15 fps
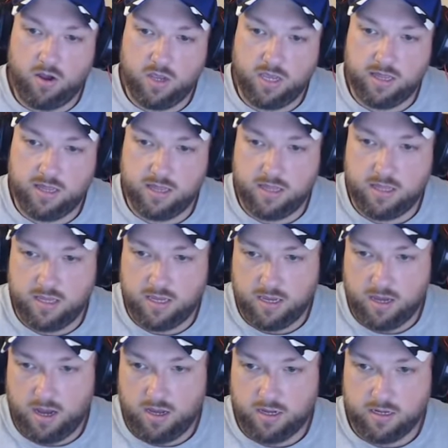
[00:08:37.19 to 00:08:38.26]
in
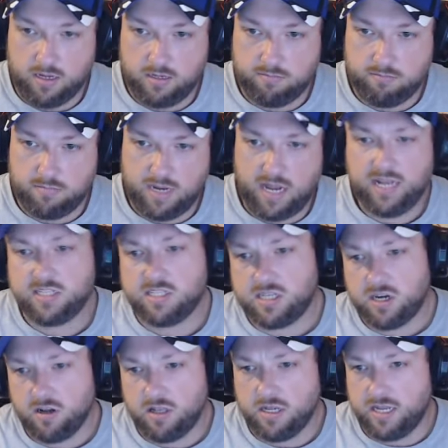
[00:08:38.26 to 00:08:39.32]
the not
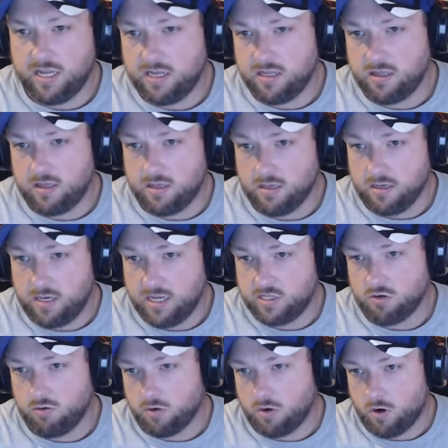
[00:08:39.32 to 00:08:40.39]
necessarily the
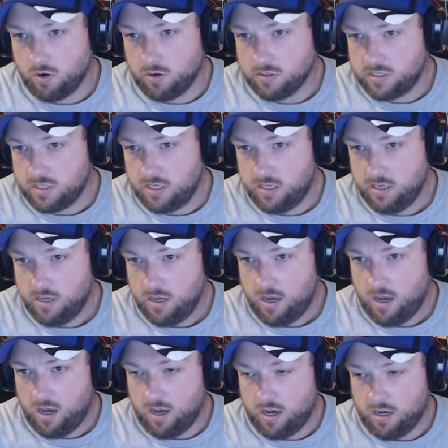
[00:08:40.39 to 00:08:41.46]
digital currency,
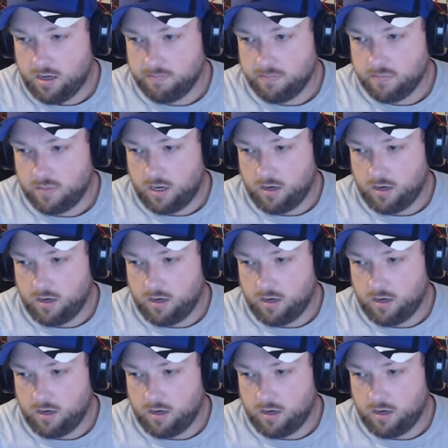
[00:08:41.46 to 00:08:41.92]
the